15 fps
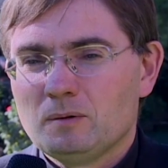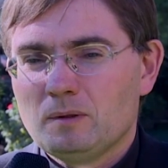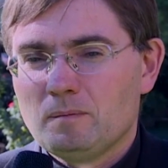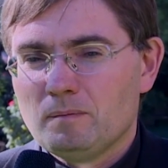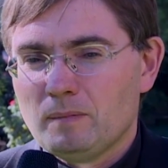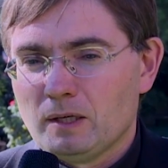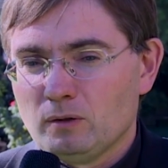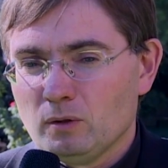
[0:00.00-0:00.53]
Well,
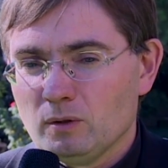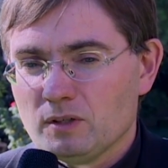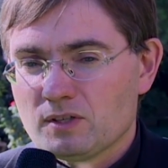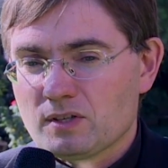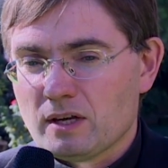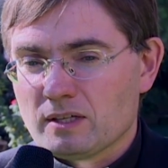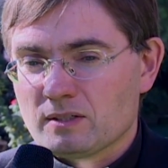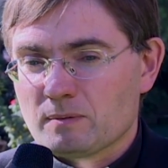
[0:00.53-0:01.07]
my role
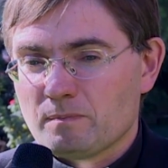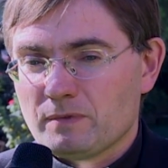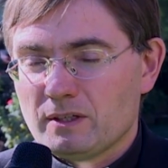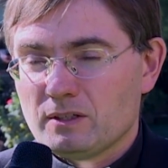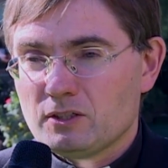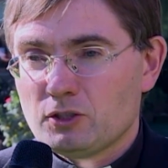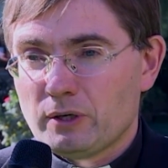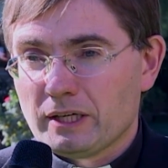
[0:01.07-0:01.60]
is as
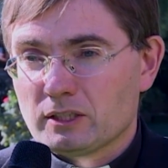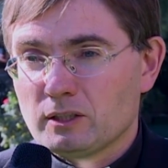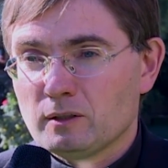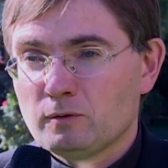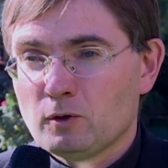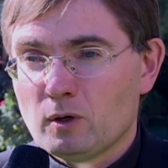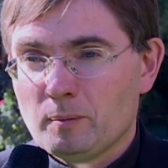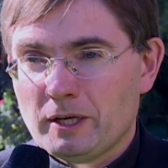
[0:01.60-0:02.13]
Director
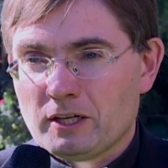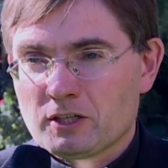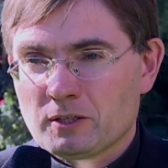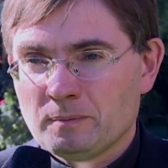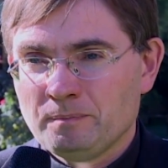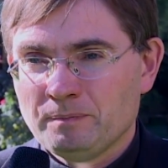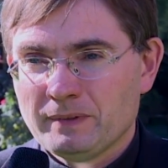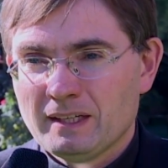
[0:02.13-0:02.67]
of
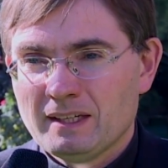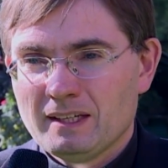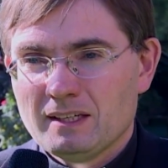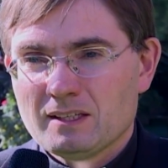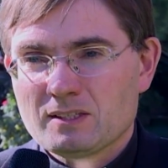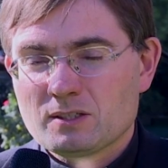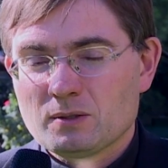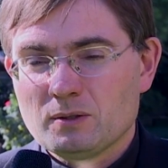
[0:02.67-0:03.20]
Formation.
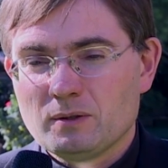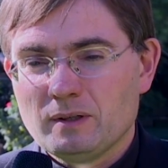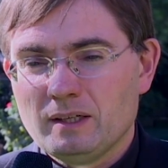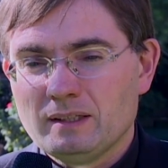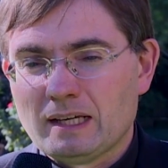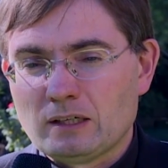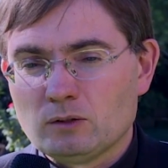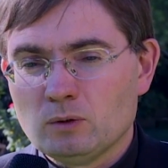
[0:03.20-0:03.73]
So
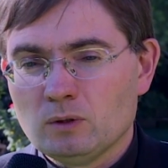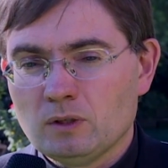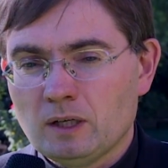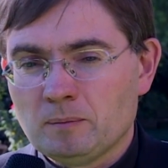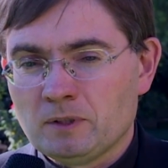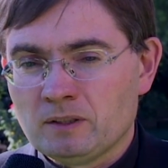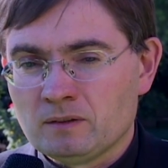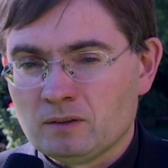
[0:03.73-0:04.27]
in that role,
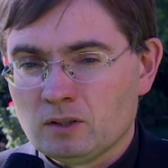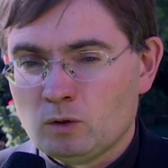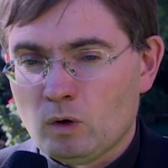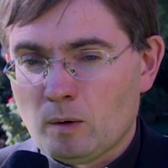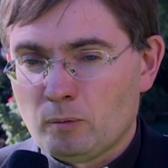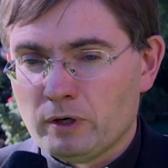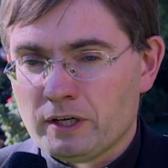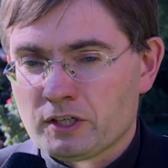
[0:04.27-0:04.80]
I'm in
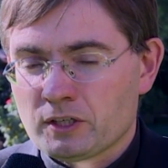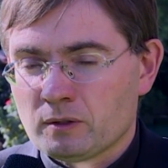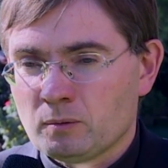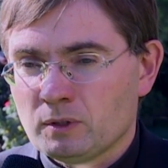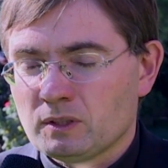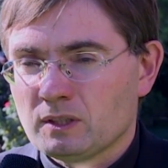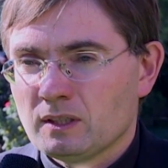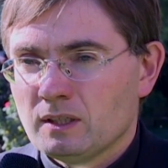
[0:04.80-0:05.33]
cooperation
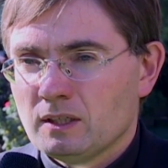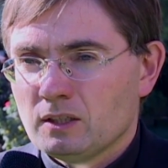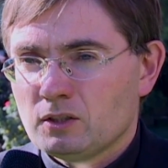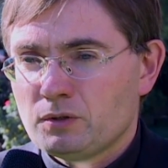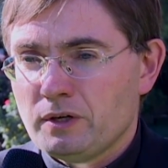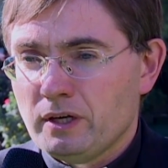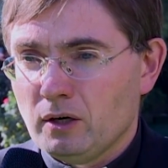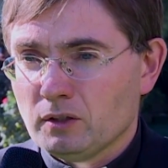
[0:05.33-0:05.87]
with
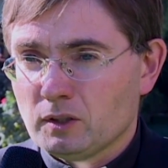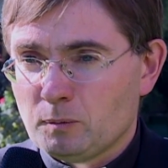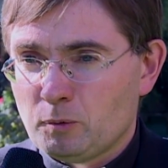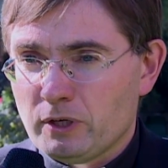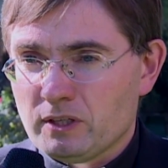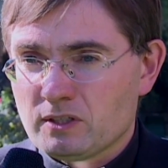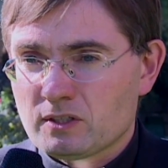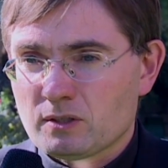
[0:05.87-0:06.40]
3 other
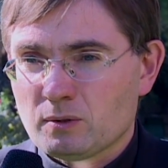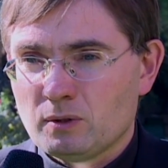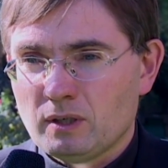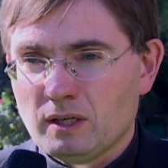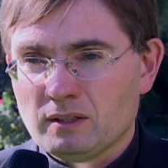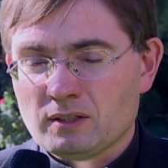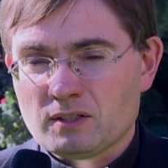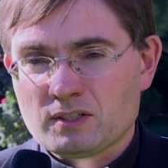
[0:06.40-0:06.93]
priests who are
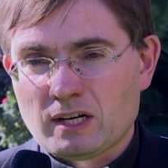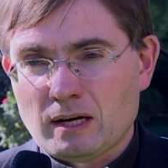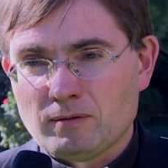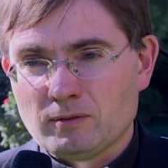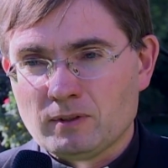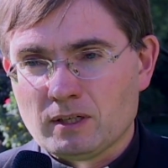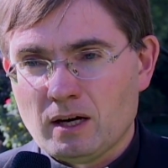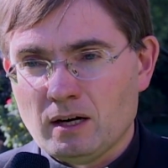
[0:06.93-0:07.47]
on the
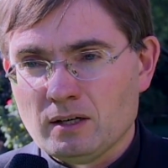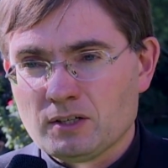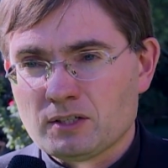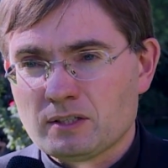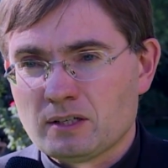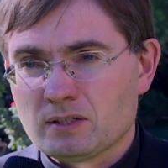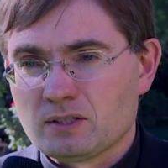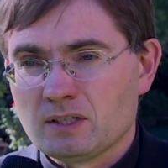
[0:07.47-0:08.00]
staff of the
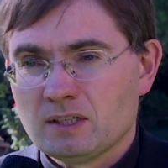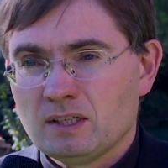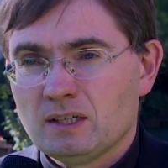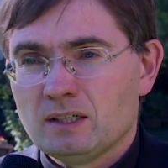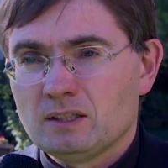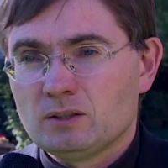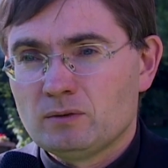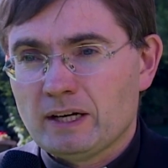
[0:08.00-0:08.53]
college. There's
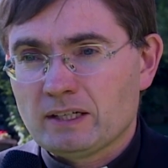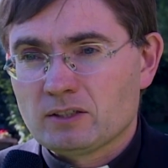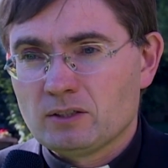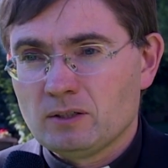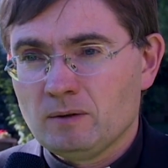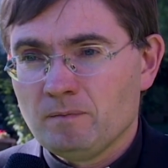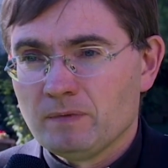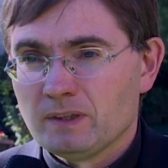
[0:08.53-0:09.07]
the
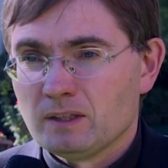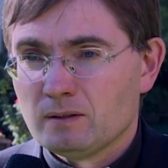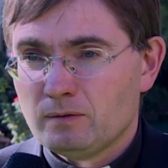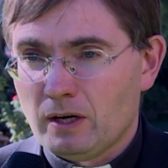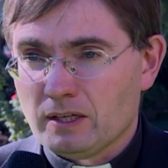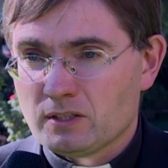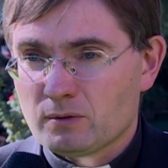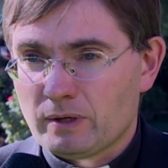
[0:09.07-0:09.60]
rector, the
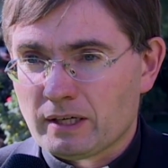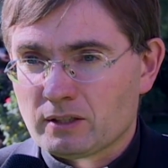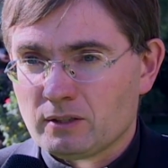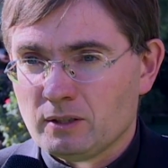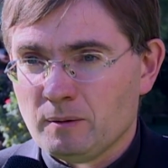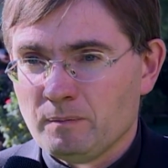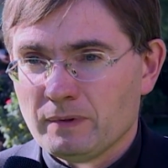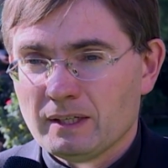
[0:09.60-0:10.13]
vice
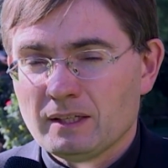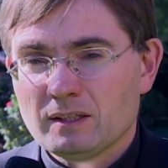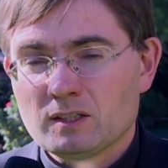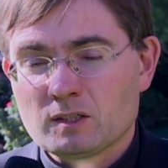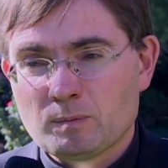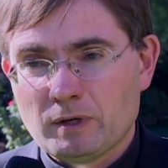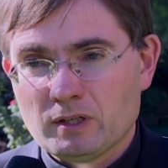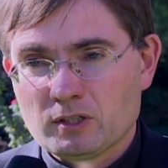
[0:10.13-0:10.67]
rector,
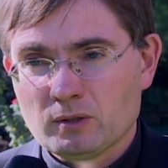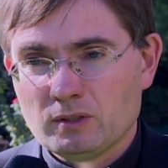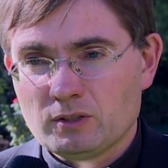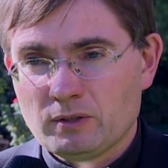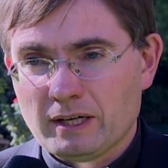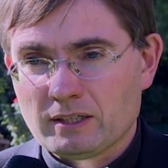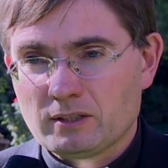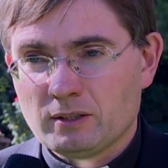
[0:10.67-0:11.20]
the spiritual
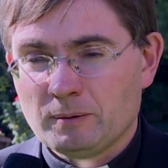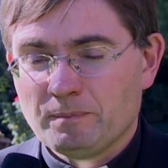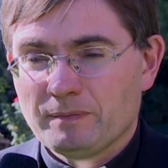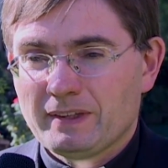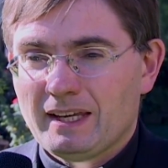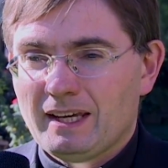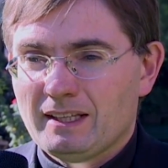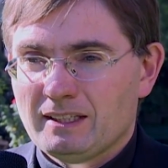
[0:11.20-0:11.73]
director,
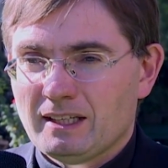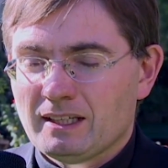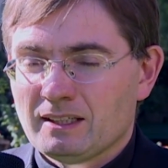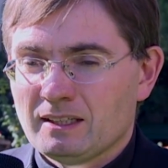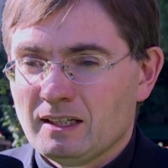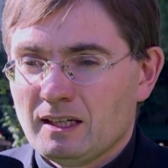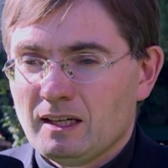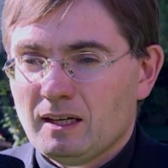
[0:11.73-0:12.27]
and
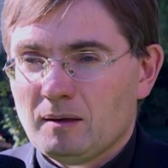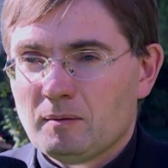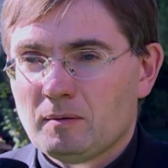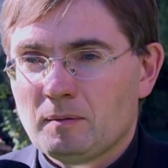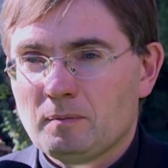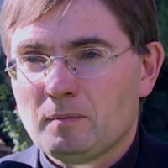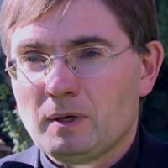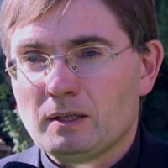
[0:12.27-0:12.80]
then
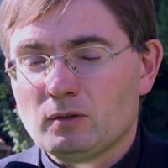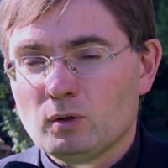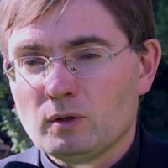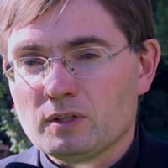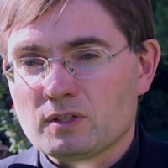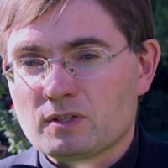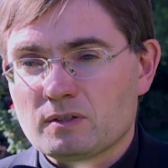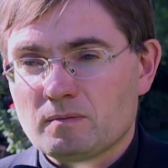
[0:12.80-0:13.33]
my
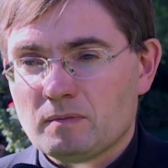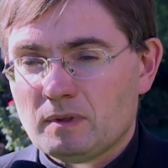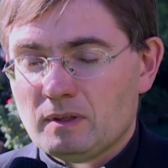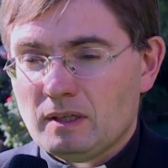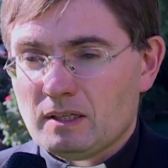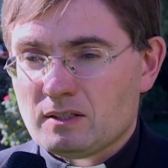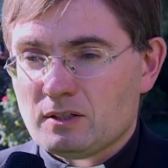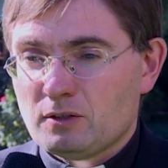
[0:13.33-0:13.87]
role is
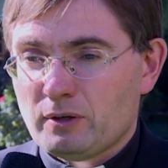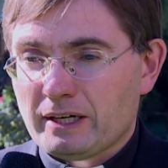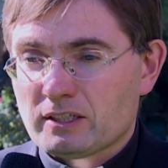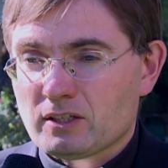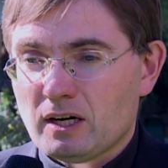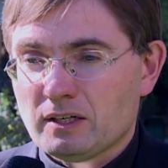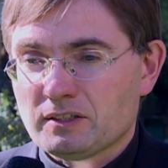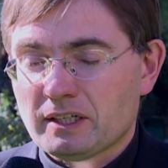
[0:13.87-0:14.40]
as a
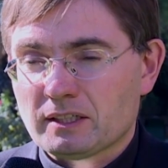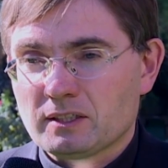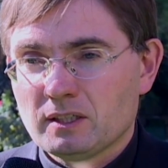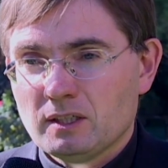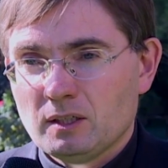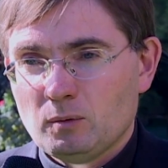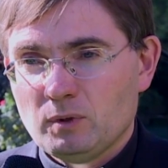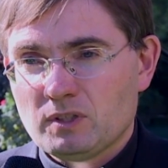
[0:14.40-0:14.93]
direct contact
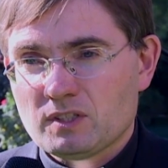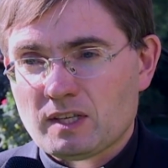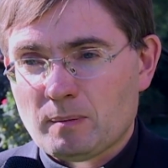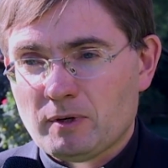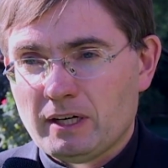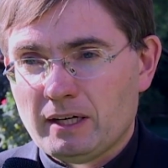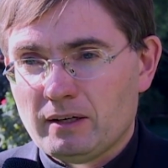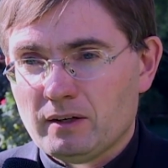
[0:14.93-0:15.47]
with the
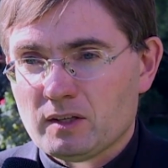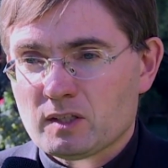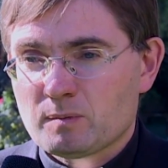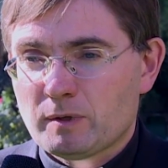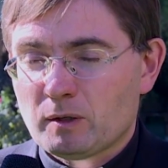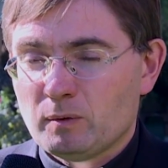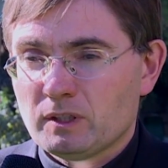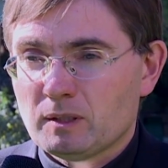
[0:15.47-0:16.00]
seminarians,
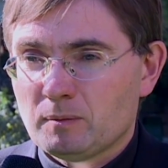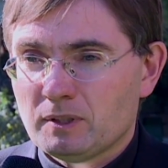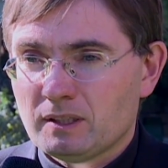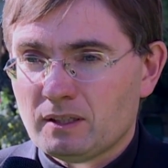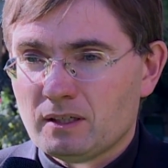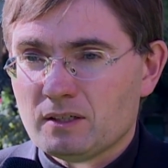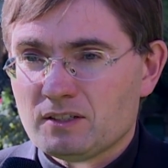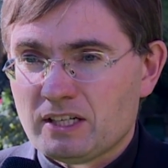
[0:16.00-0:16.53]
being with them in
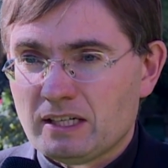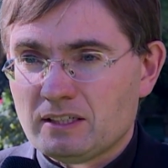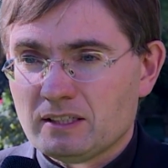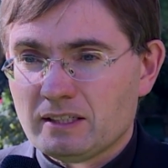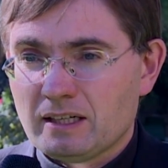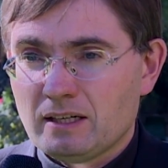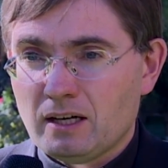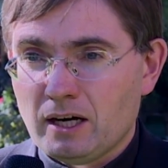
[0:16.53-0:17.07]
their
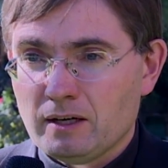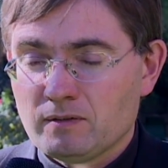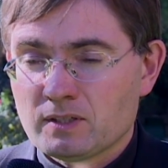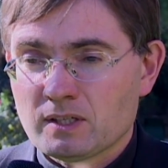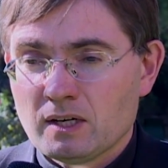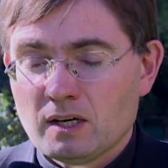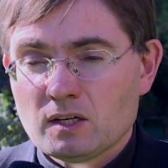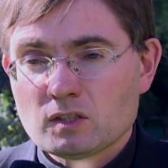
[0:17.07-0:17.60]
day-to-day
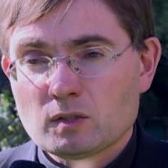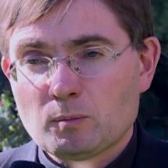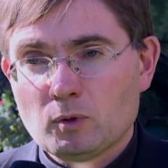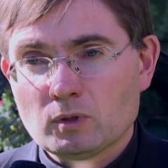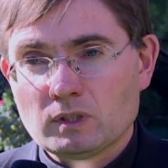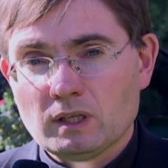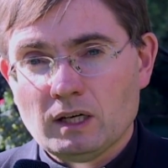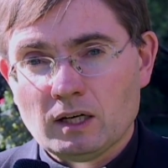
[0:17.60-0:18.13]
lives. So
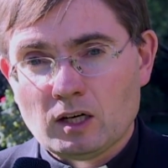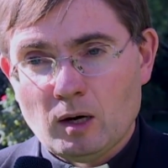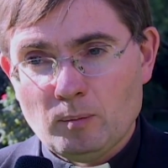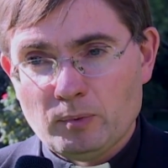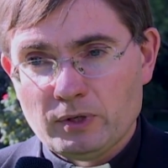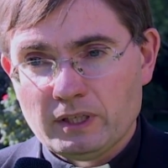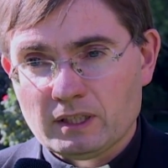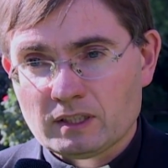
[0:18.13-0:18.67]
both
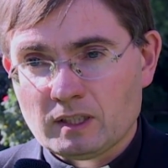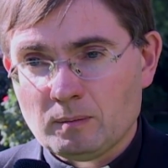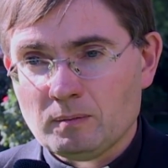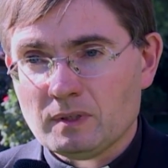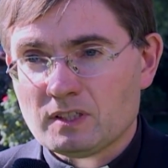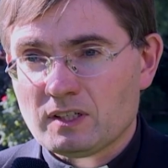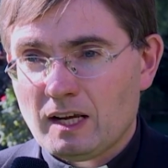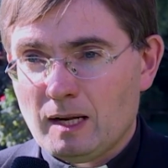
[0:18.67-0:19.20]
accompanying them
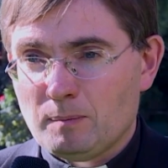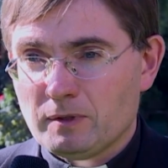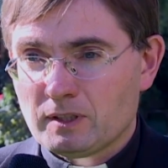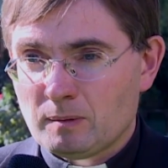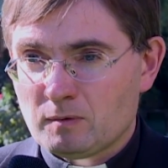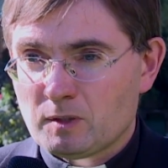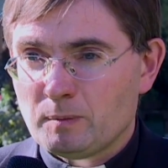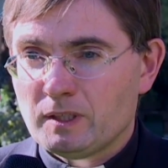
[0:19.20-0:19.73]
and helping
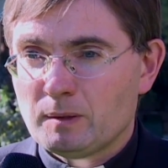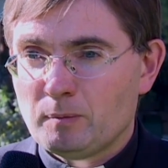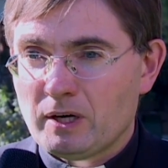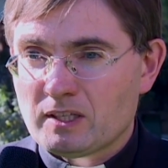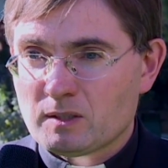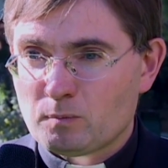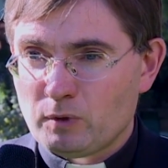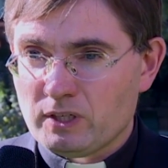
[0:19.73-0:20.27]
them to be the
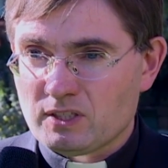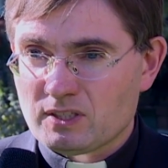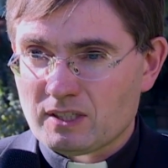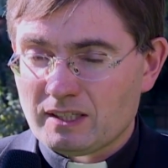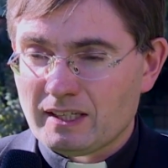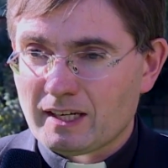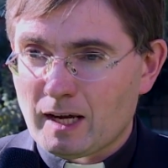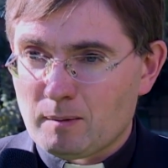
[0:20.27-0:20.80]
best priests
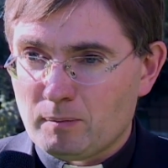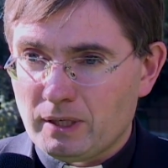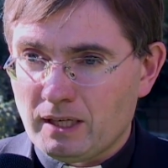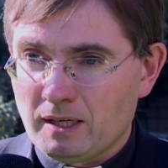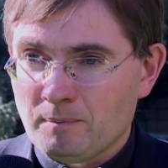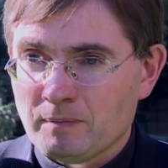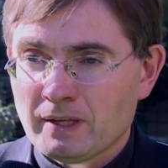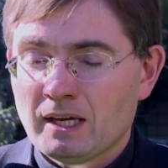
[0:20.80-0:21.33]
that they can
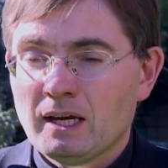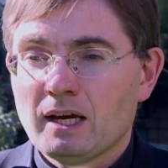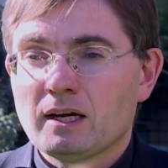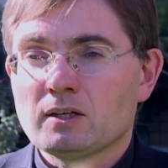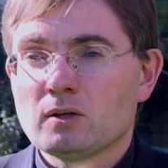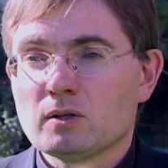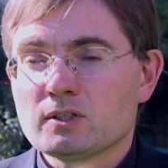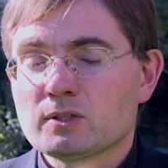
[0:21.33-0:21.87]
be,
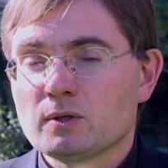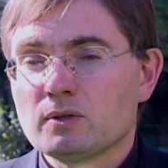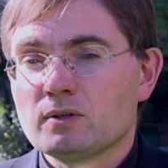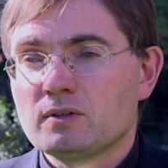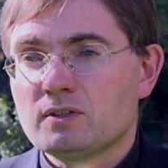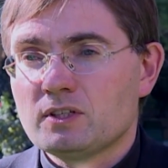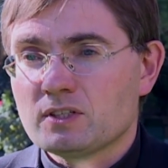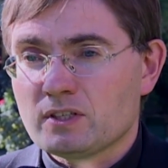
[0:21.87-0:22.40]
and also
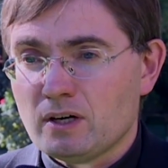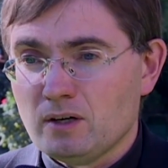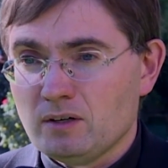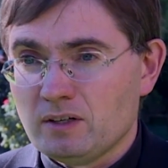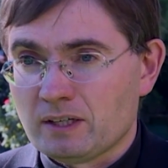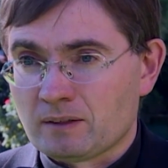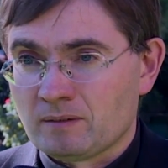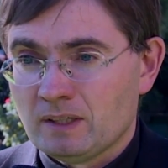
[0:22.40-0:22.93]

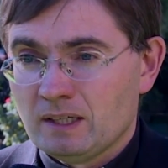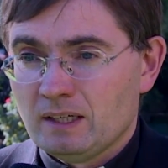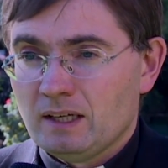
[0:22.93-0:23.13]
discerning